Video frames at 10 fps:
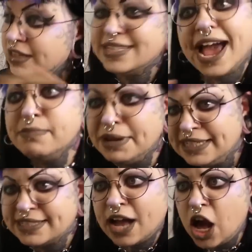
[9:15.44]
10
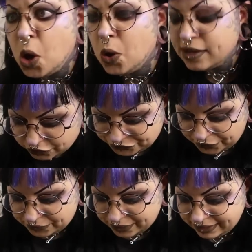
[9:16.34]
minutes ago.
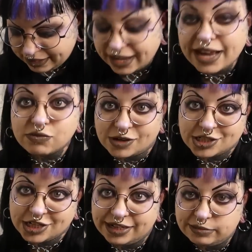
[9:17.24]
So I have
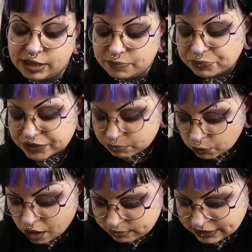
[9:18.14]
rushed it a little bit. But
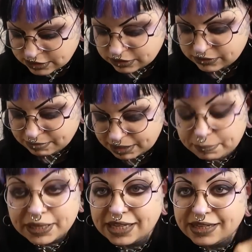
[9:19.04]
what I'm going to do, I'm going to
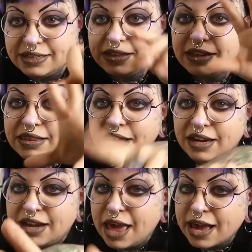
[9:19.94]
peel the
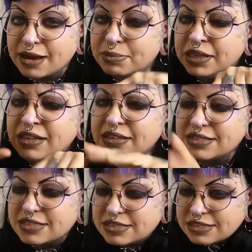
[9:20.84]
layer, peel the
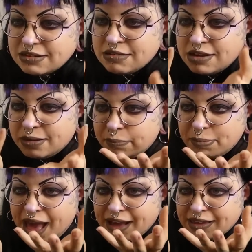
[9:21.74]
skin
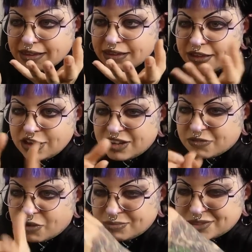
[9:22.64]
back
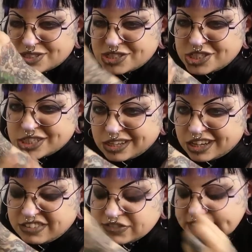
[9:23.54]
from the shaft,